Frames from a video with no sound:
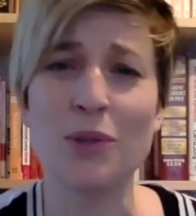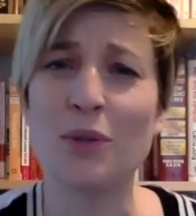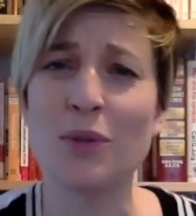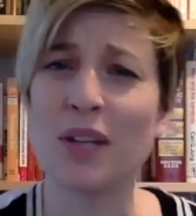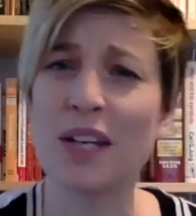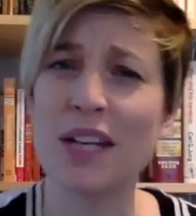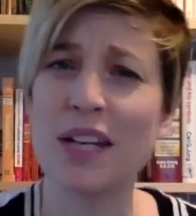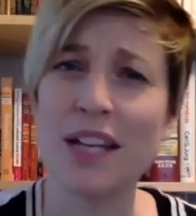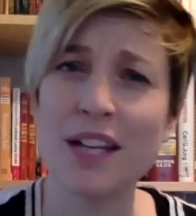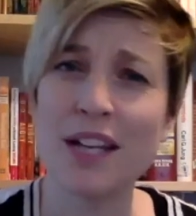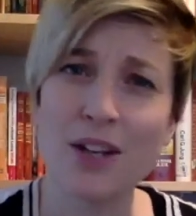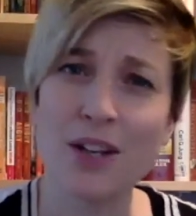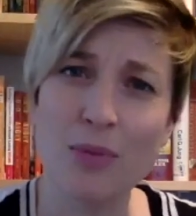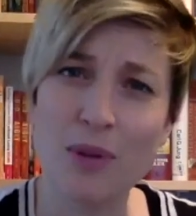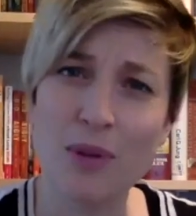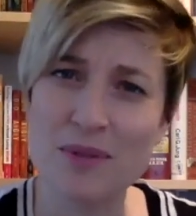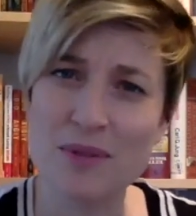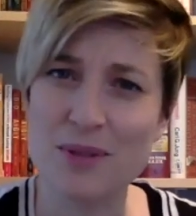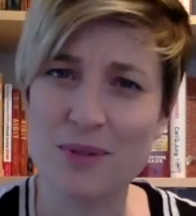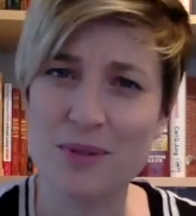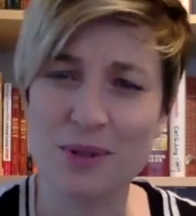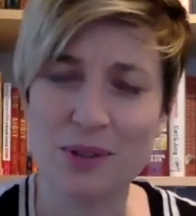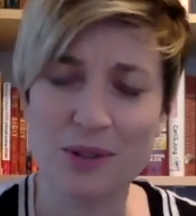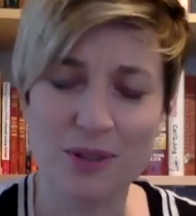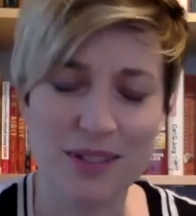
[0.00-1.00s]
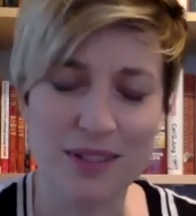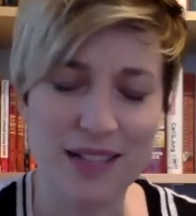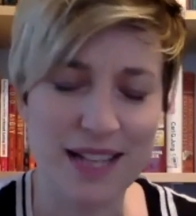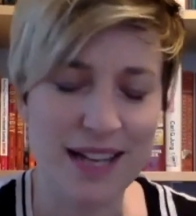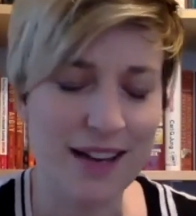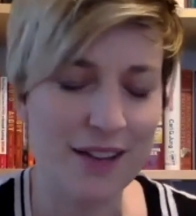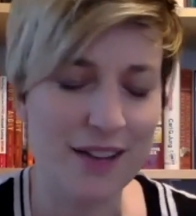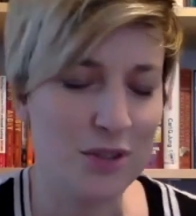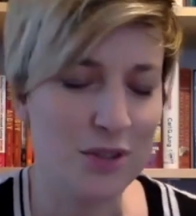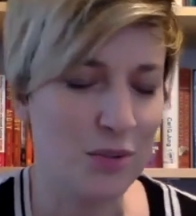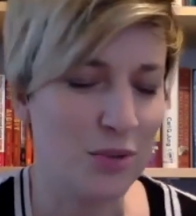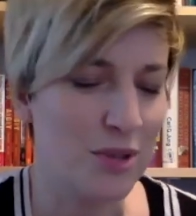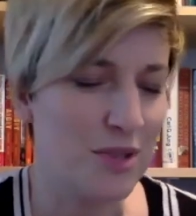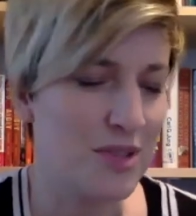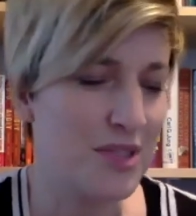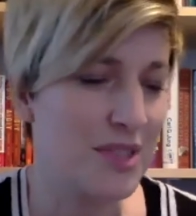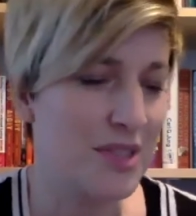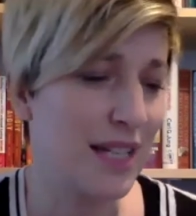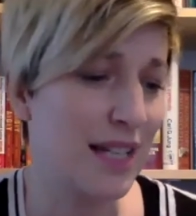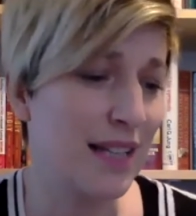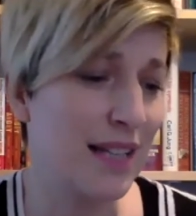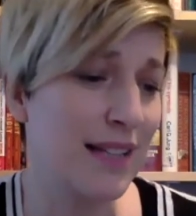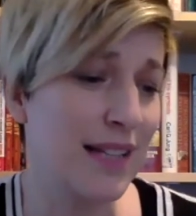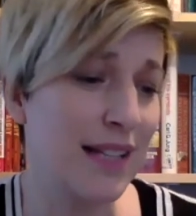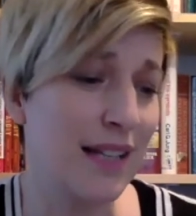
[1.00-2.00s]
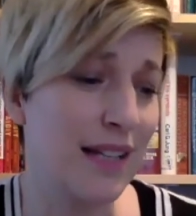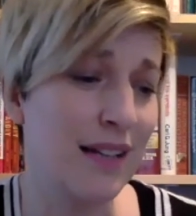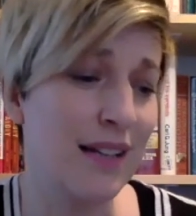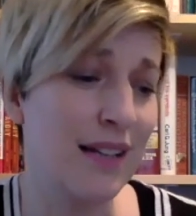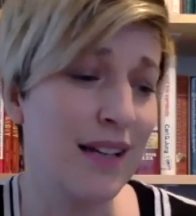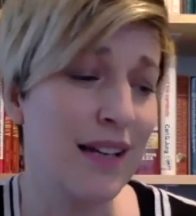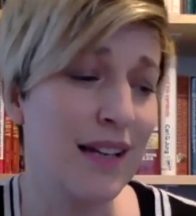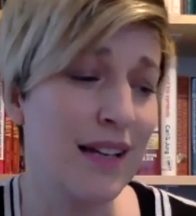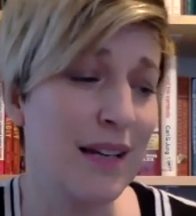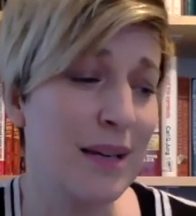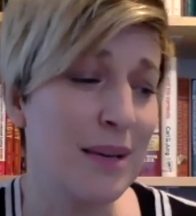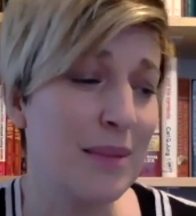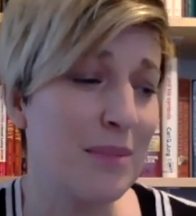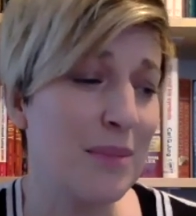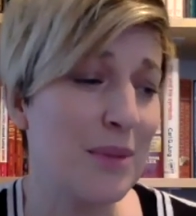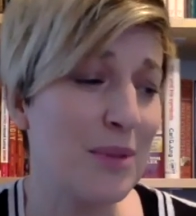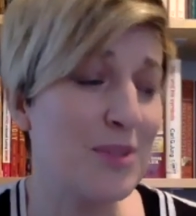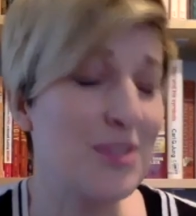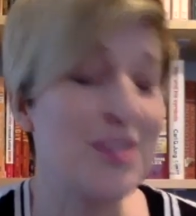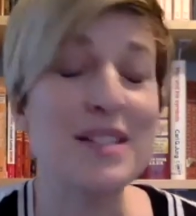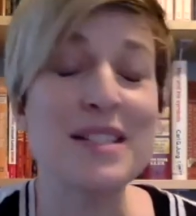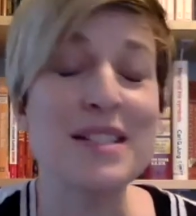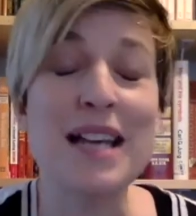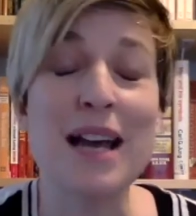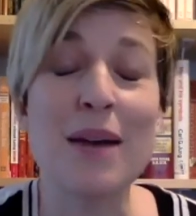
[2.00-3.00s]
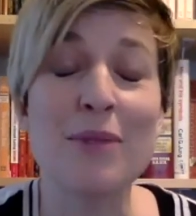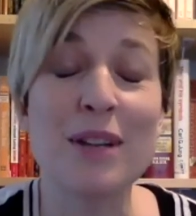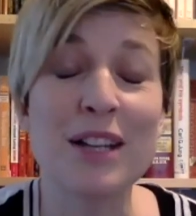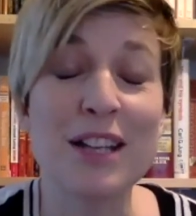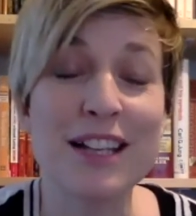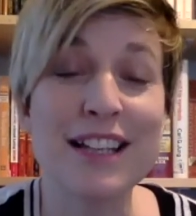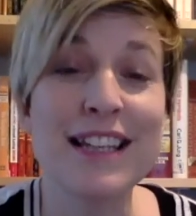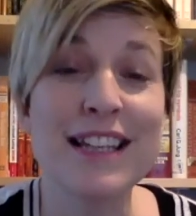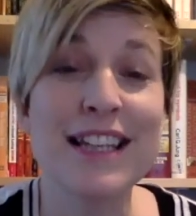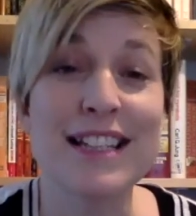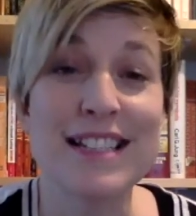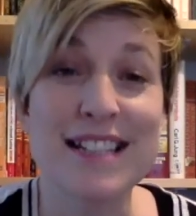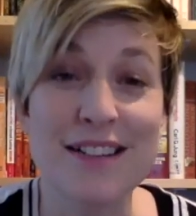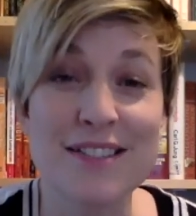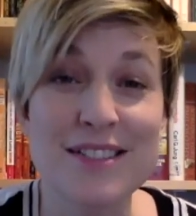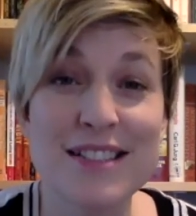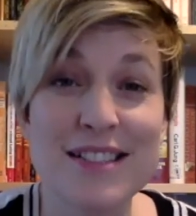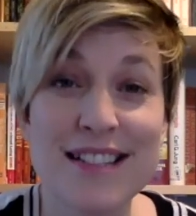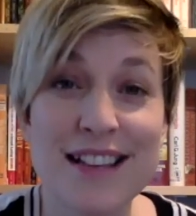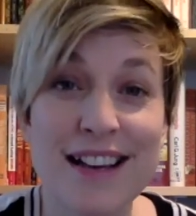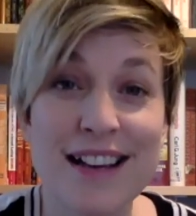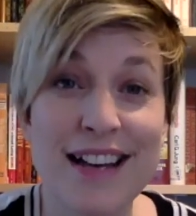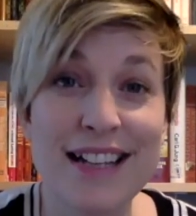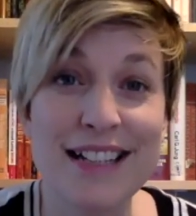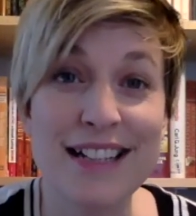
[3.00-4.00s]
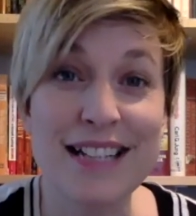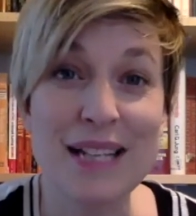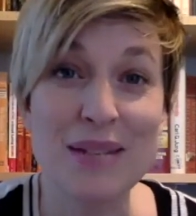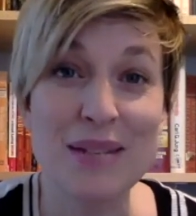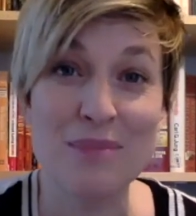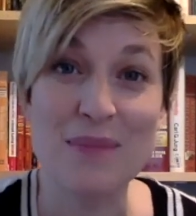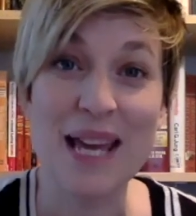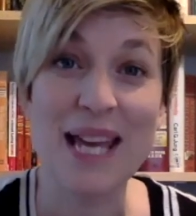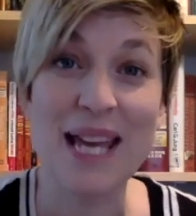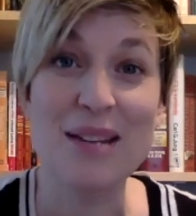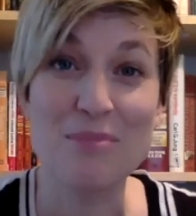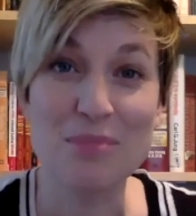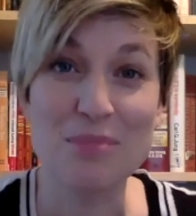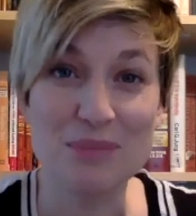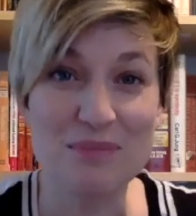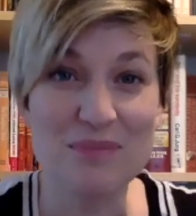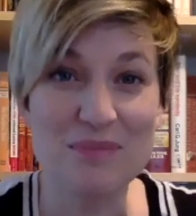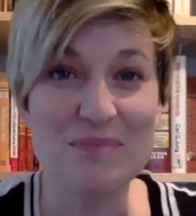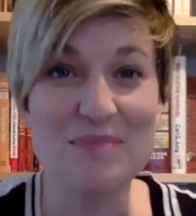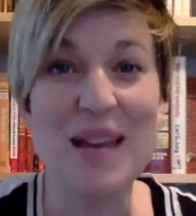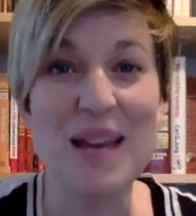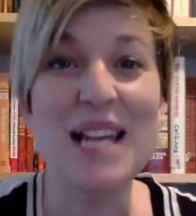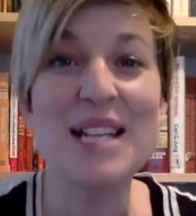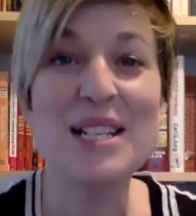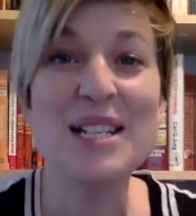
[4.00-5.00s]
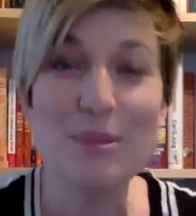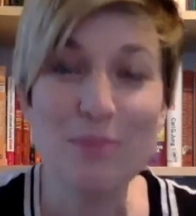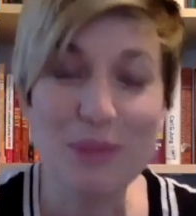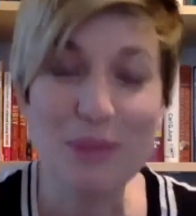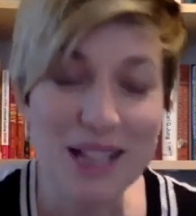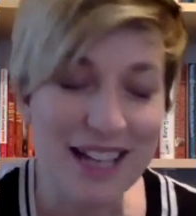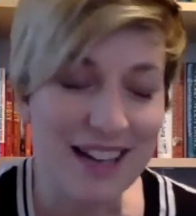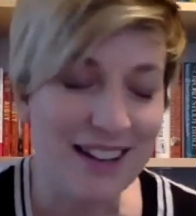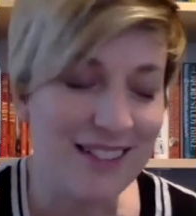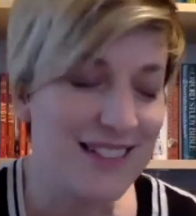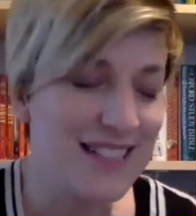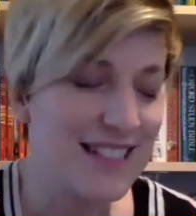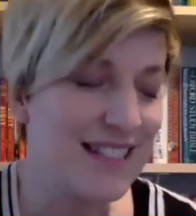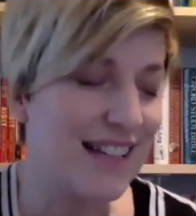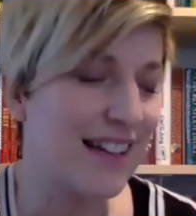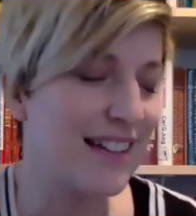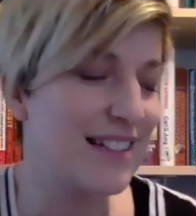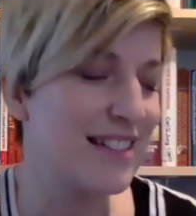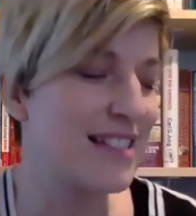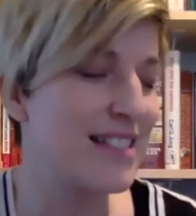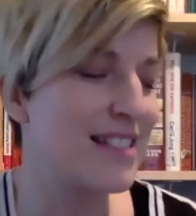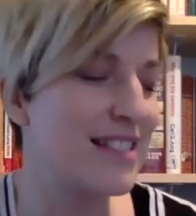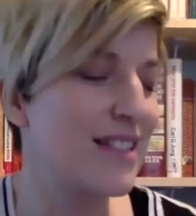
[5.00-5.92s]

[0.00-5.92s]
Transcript: You could hear what was going on in the outdoors, and then most of the time we got kicked outside and made to play outside.